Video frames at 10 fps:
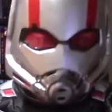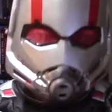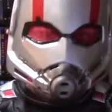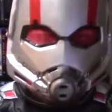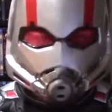
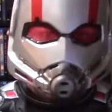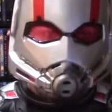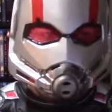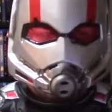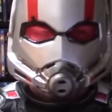all do
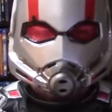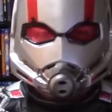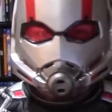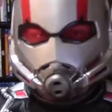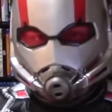make
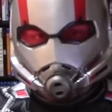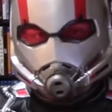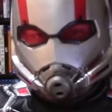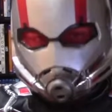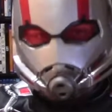a
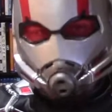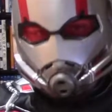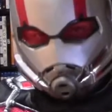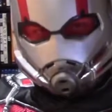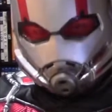compelling
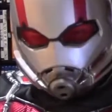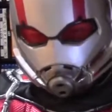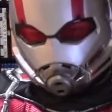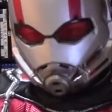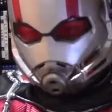reason to be
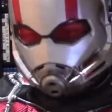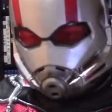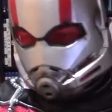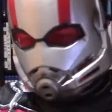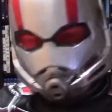
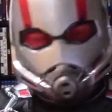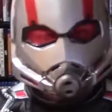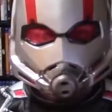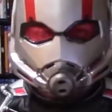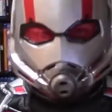horror. I'm
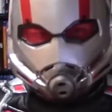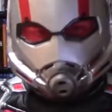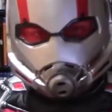not going to include